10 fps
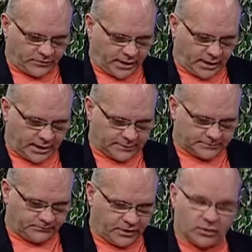And
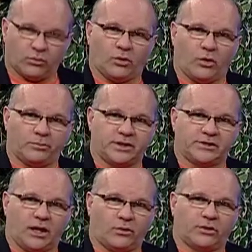it won't be
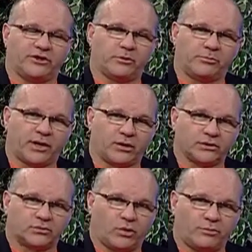dealt with, and
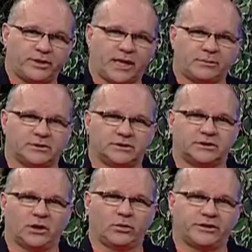parents won't be able to
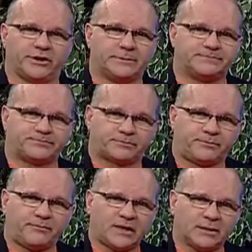deal with it
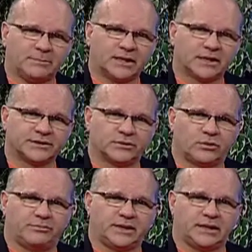because it
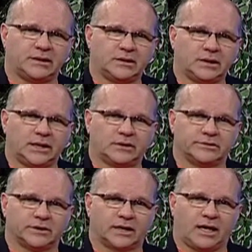will be illegal
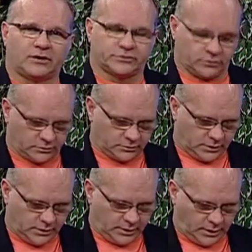to counsel
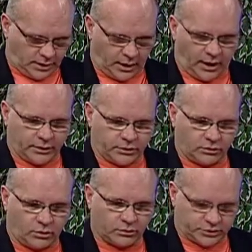
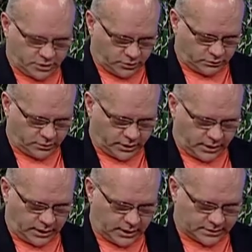your own children
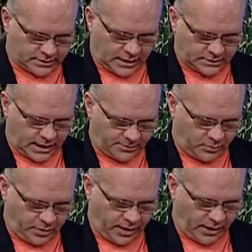against that type
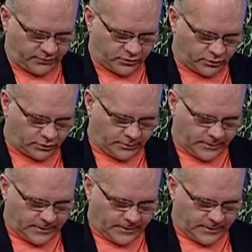of behavior.